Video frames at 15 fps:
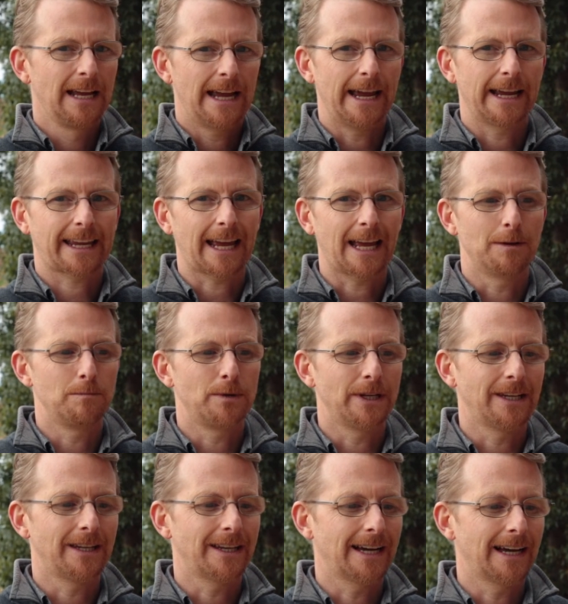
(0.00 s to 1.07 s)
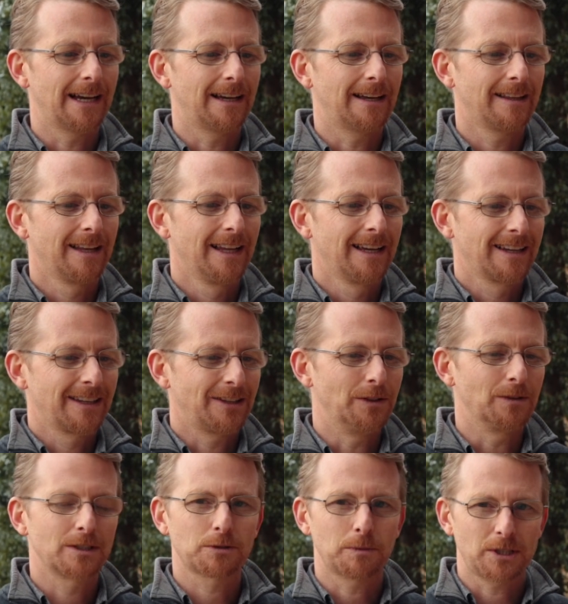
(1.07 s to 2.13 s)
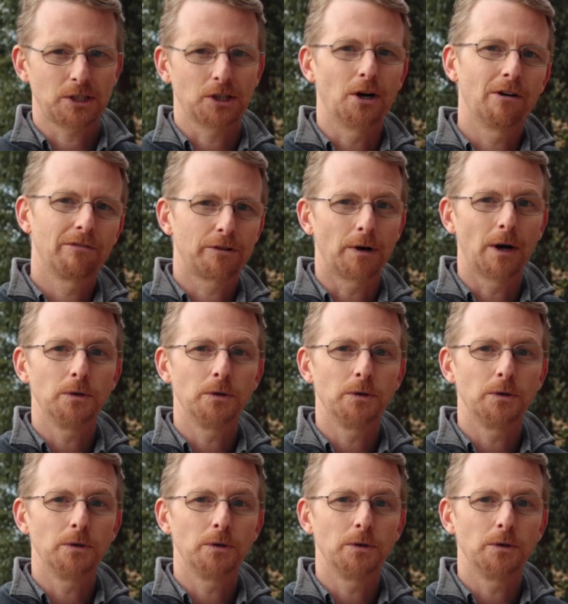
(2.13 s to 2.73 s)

It can be uh, you know switching off your